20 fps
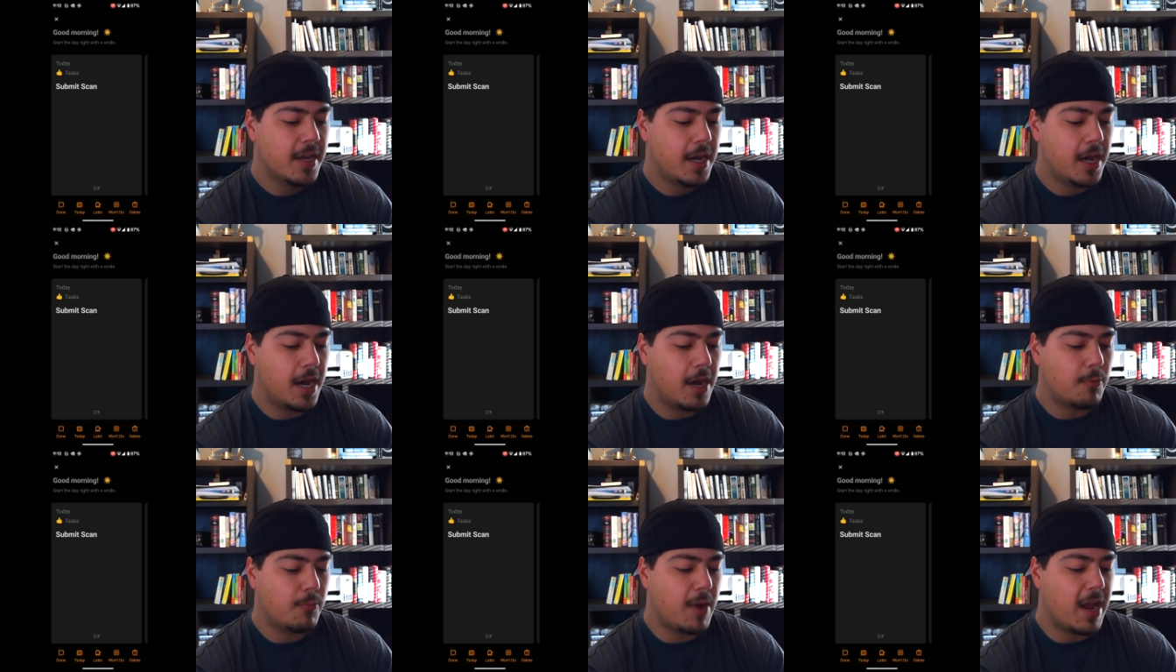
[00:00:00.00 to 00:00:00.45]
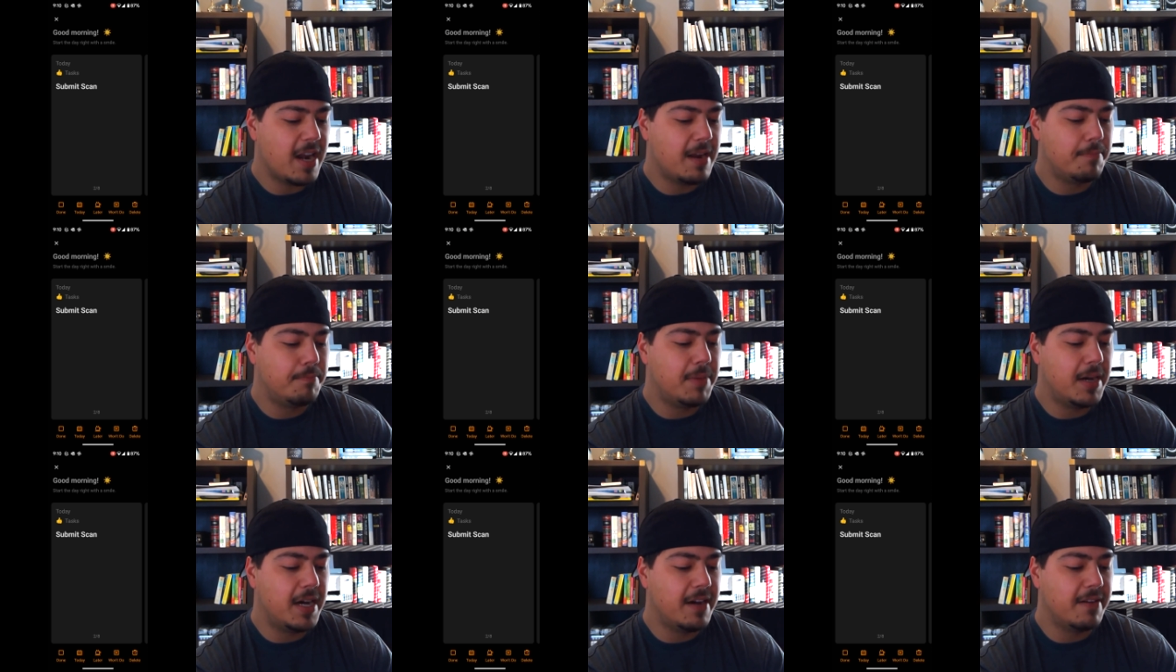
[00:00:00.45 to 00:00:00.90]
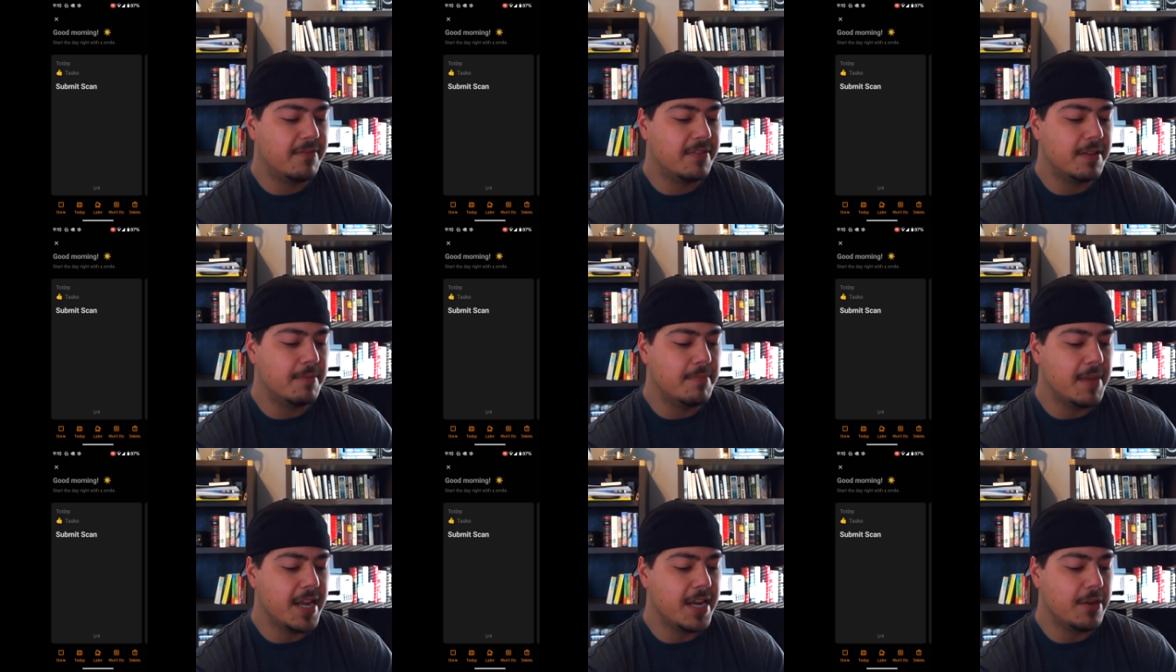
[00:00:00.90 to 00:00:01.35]
right above
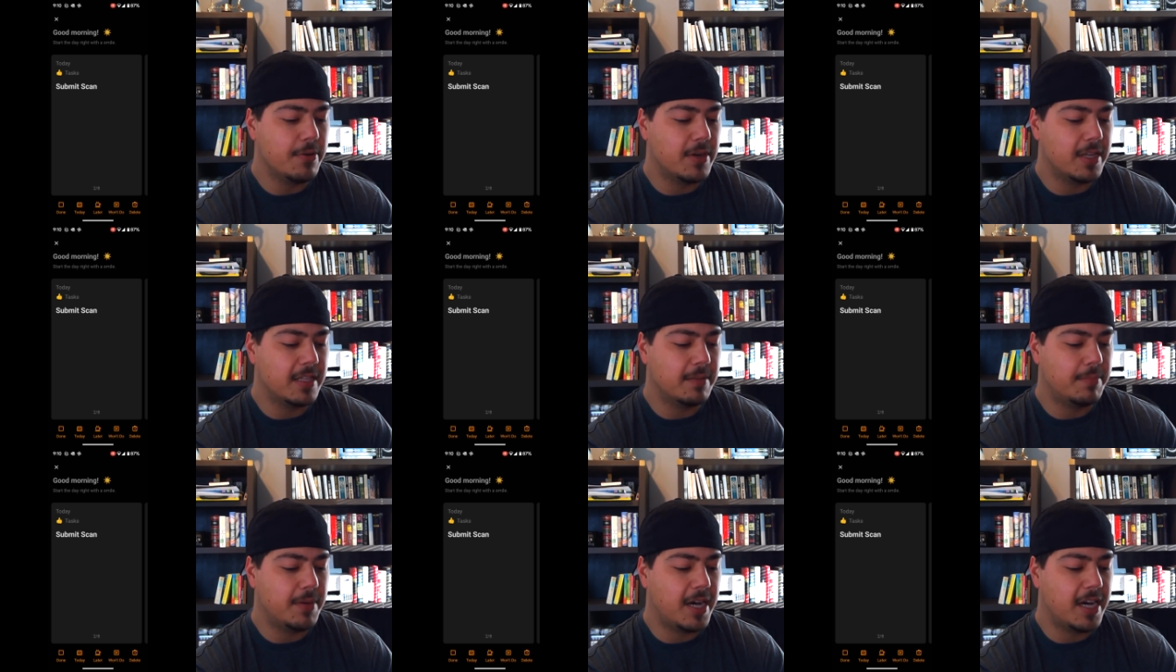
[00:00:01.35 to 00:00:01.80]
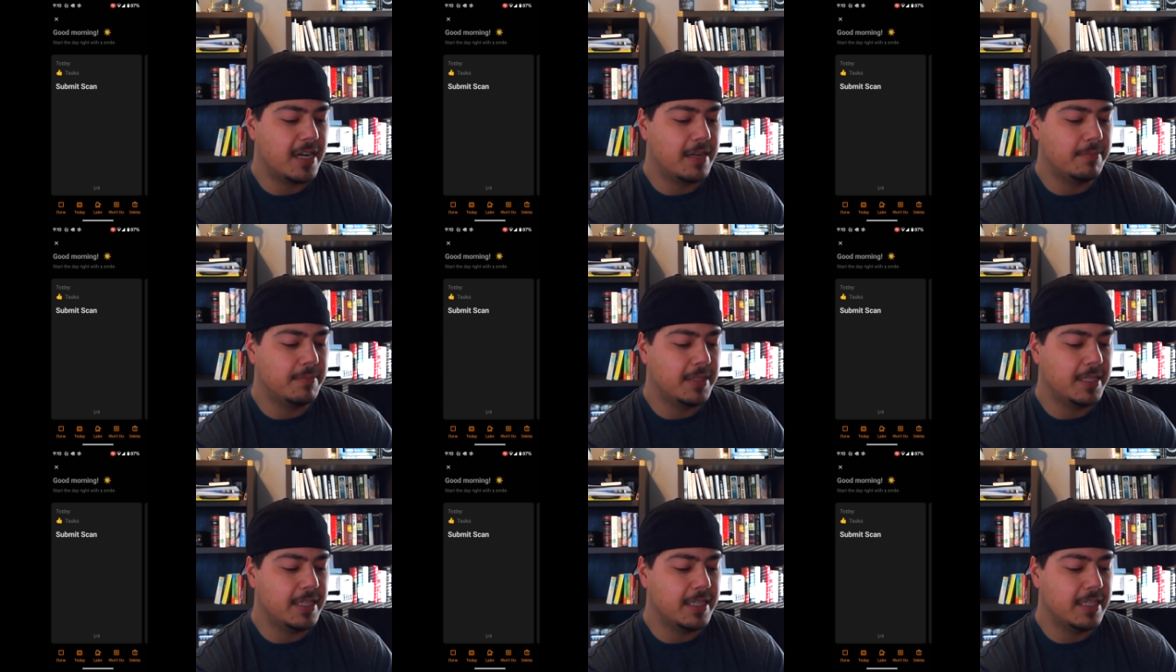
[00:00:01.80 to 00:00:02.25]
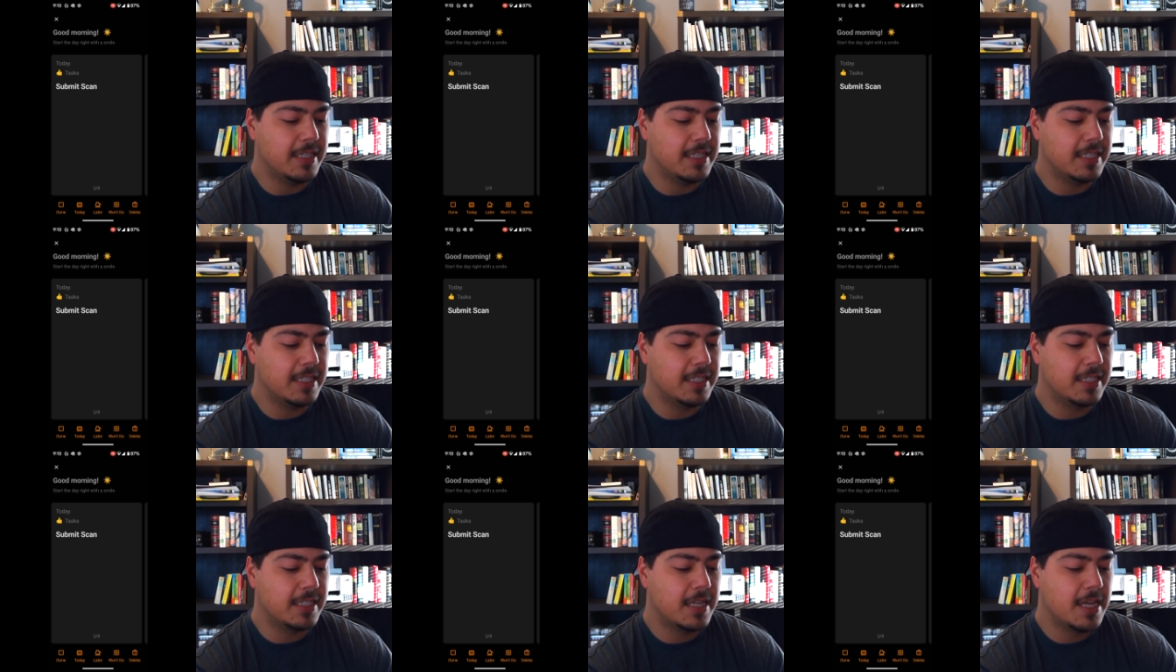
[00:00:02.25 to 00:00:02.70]
the menu on the bottom
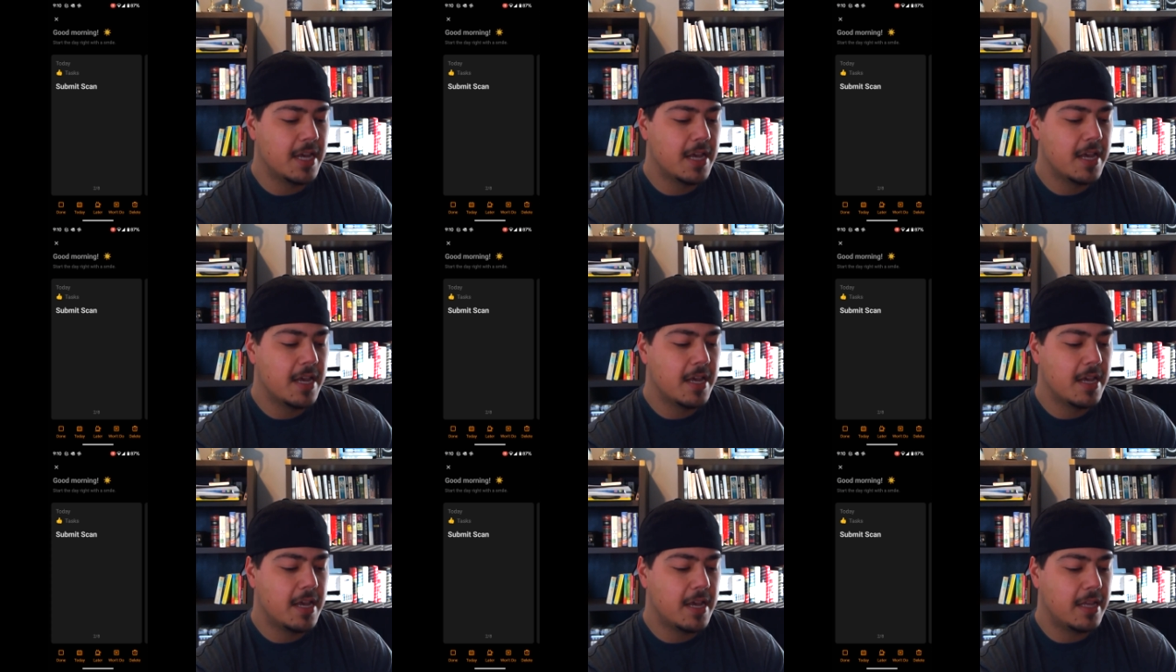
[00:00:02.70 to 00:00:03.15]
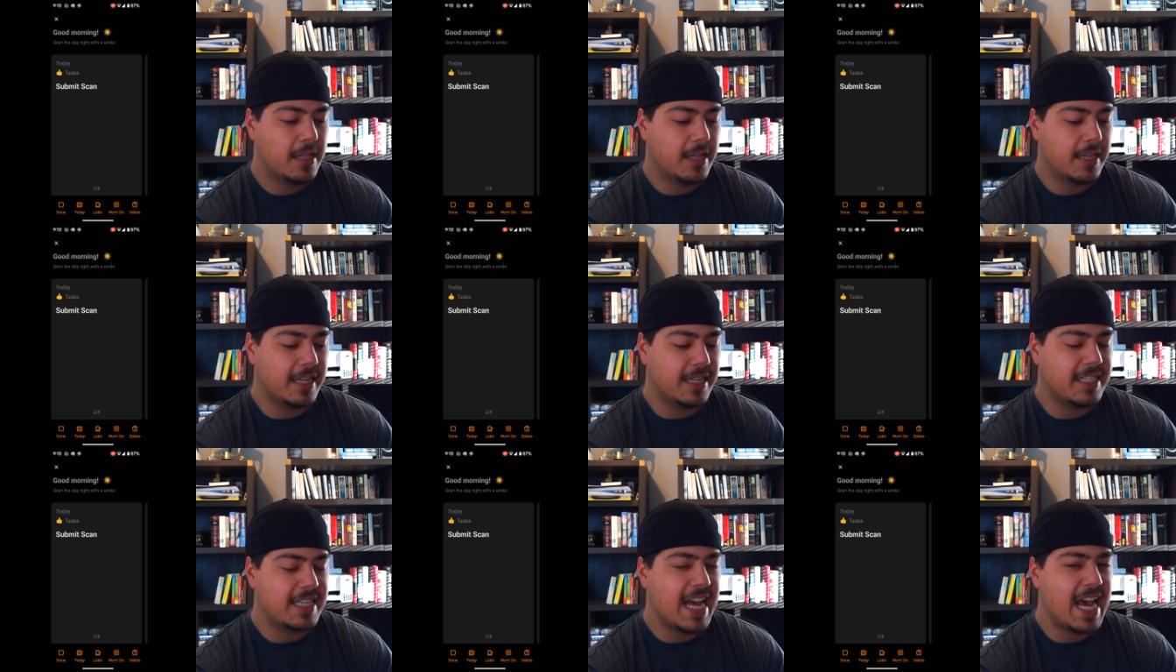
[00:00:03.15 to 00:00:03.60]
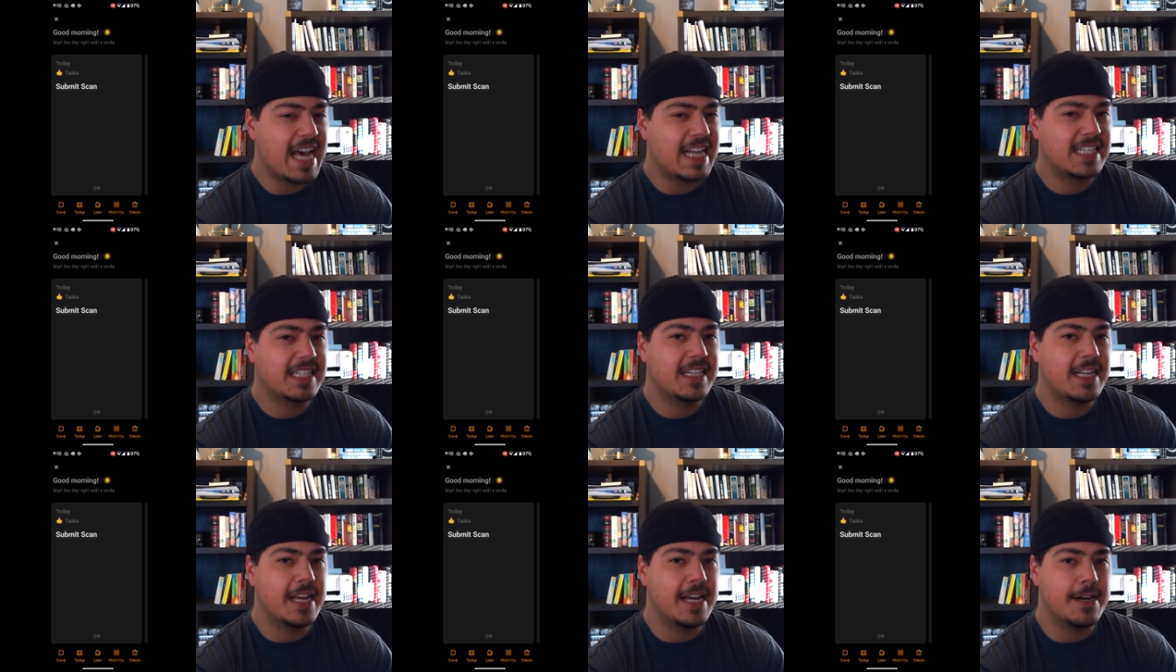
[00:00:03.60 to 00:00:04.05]
is like a
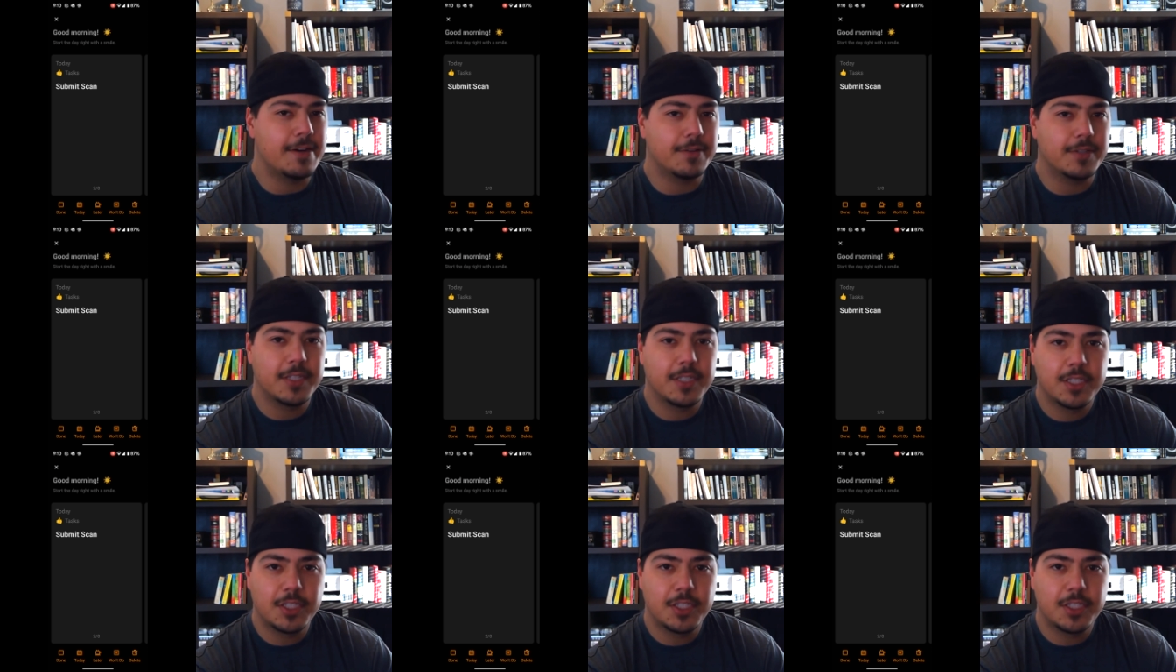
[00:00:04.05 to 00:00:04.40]
task count.